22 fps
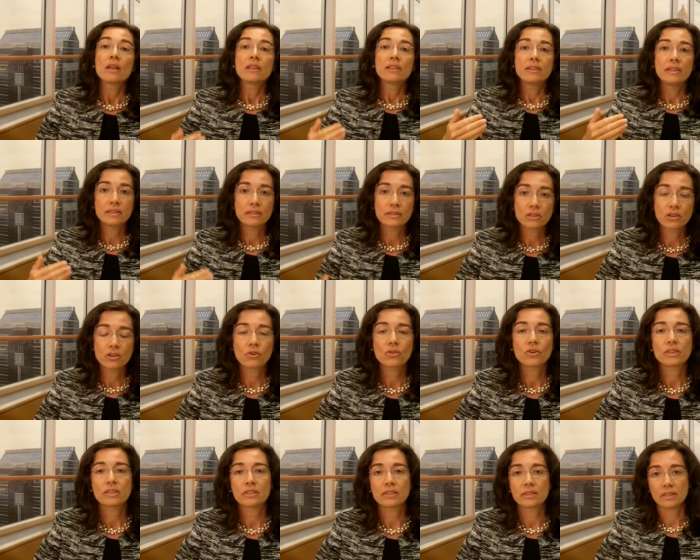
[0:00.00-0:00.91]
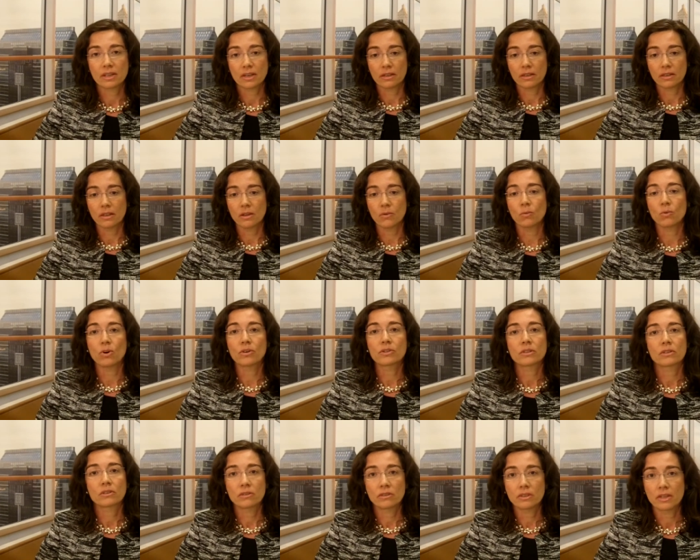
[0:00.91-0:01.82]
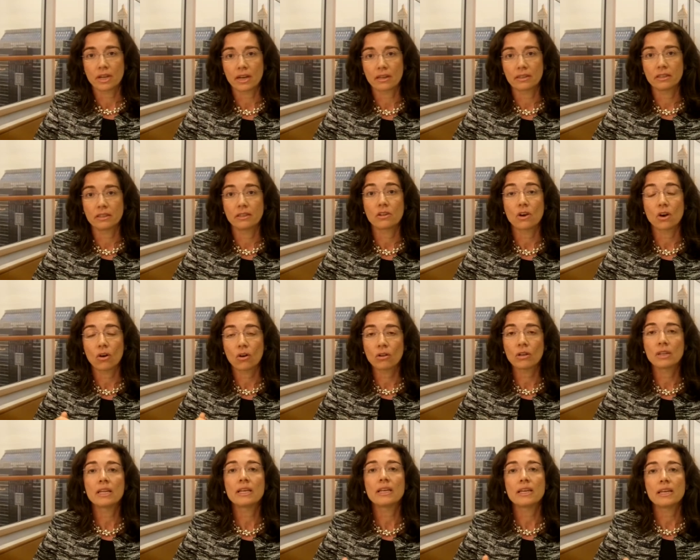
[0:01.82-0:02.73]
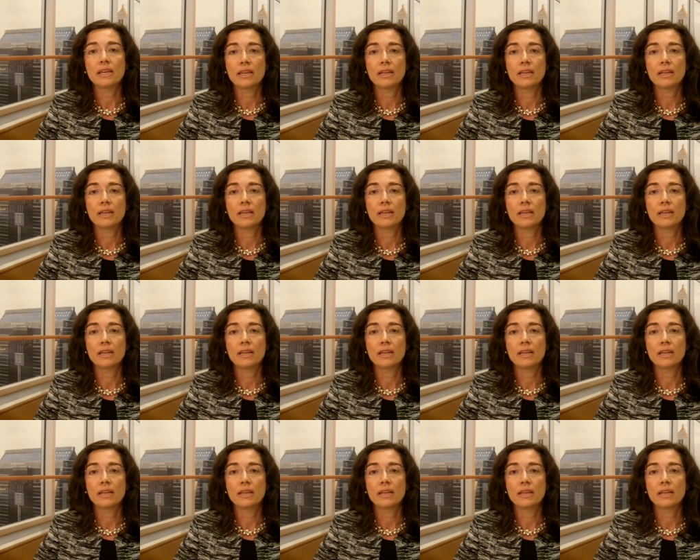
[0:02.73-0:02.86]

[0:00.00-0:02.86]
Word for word: This current study was conducted only